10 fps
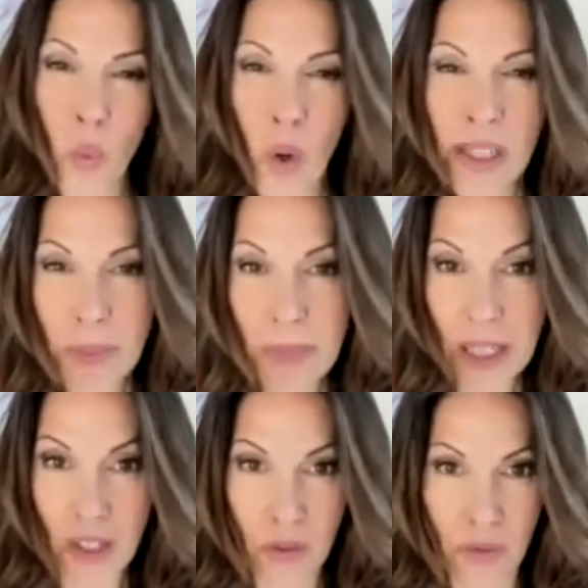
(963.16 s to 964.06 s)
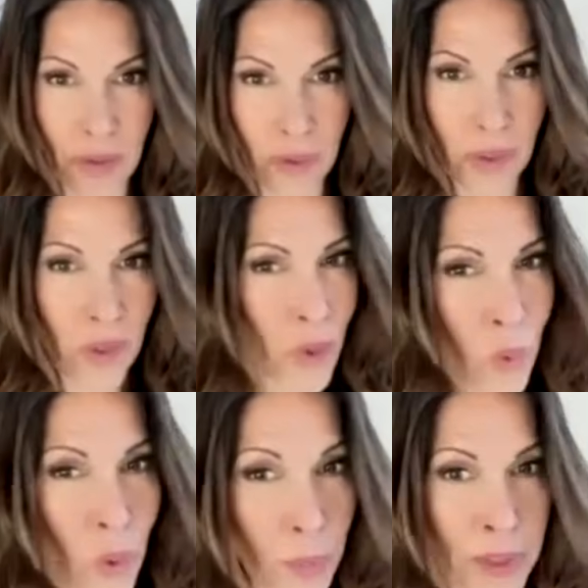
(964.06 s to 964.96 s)
What's making you feel
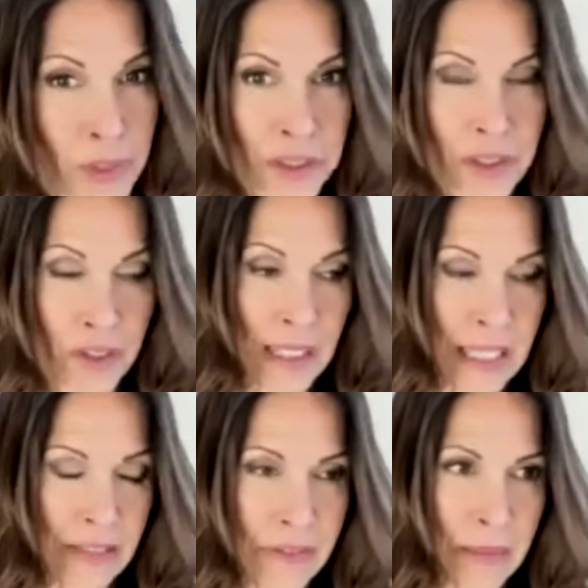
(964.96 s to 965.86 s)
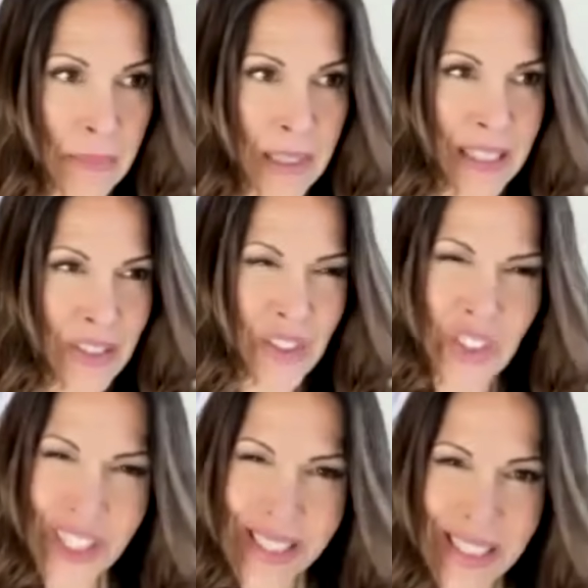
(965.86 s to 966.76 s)
squirmish in your life? Something that
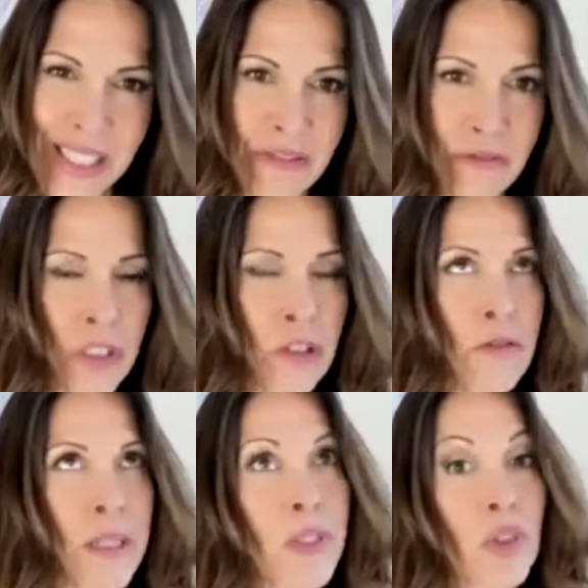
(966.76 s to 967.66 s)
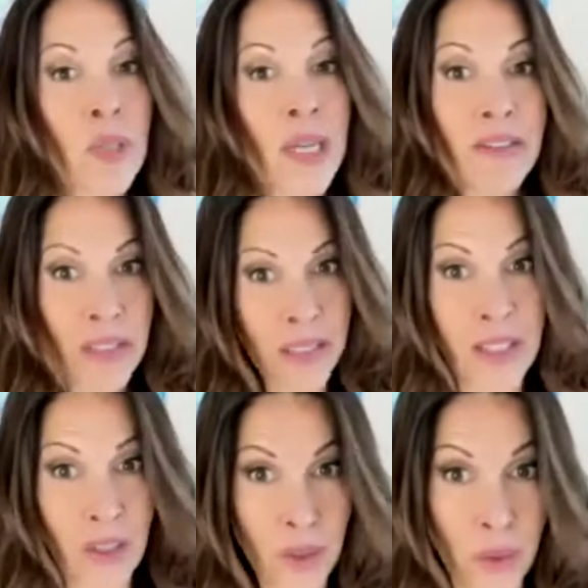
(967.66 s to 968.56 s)
just doesn't feel right, but you haven't let
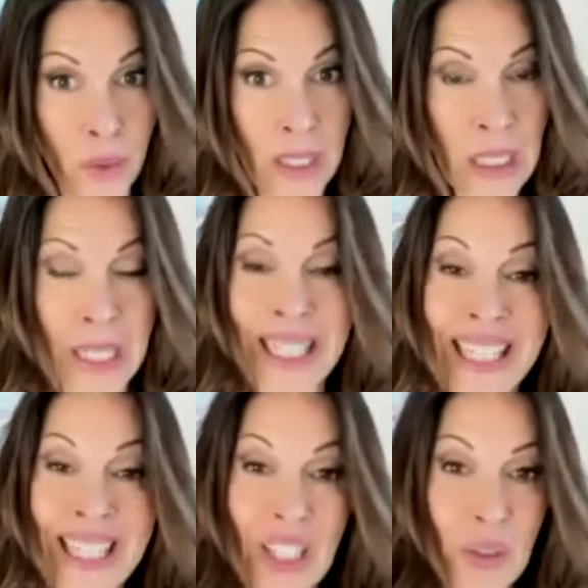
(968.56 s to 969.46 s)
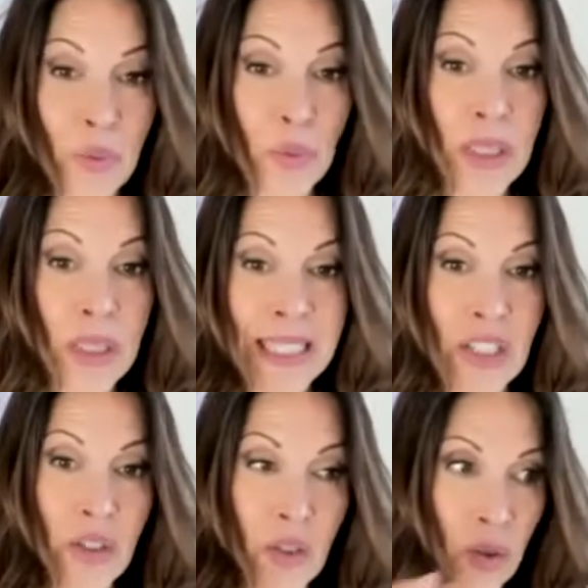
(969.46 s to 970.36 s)
it go yet. You really need
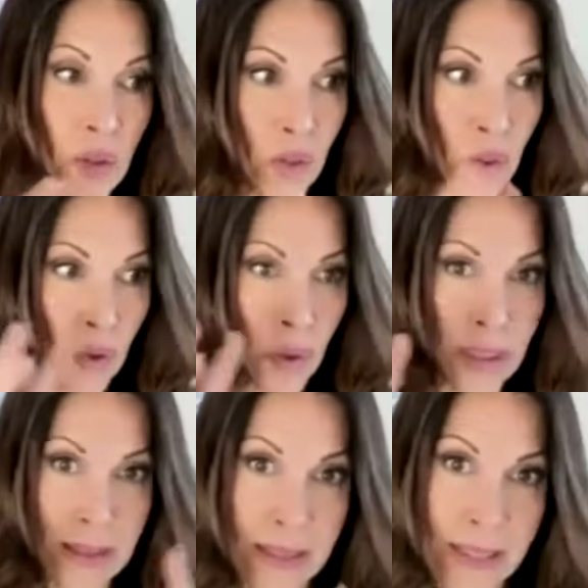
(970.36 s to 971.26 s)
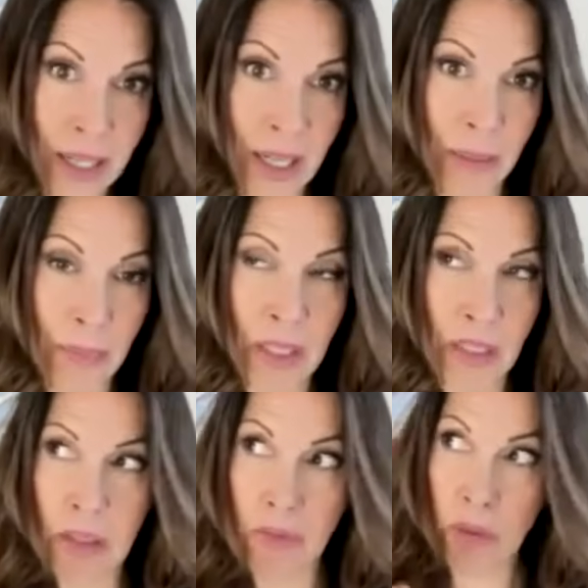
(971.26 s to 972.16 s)
to do this during this time,
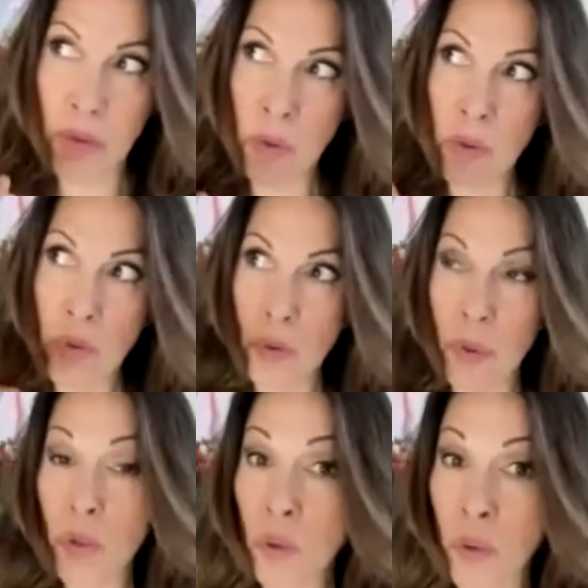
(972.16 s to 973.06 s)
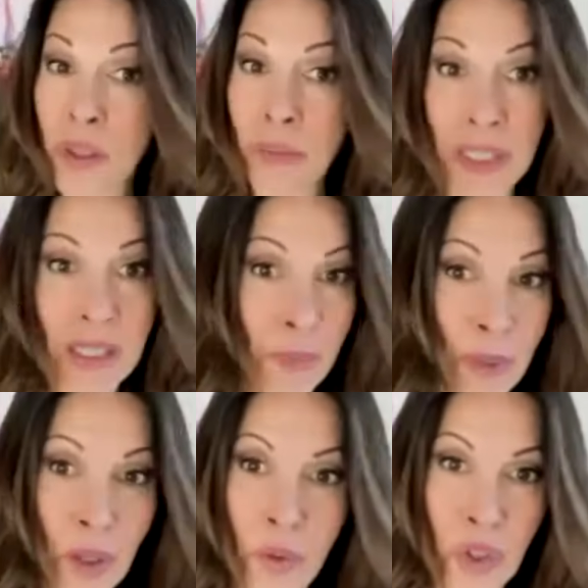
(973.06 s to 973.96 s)
because if you don't do it, you're going to miss the
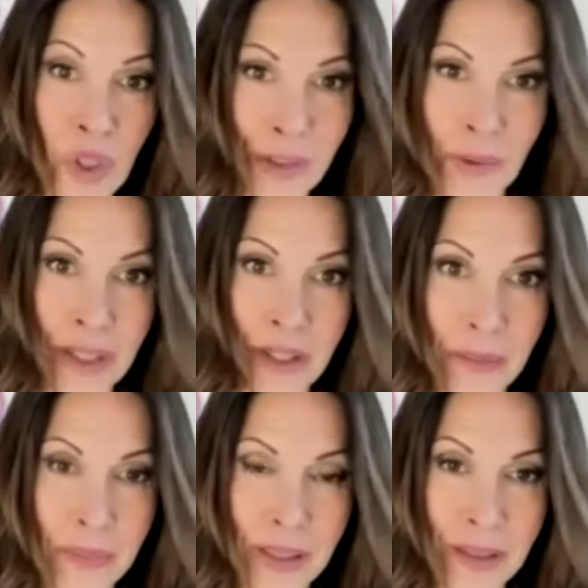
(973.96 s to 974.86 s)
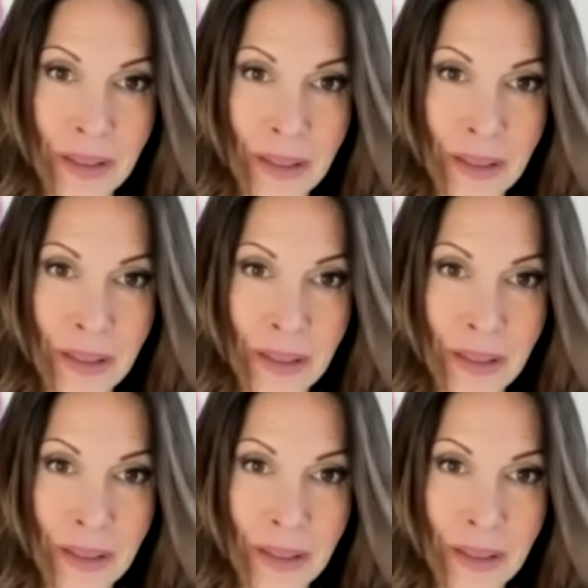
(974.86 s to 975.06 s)
mark when January comes.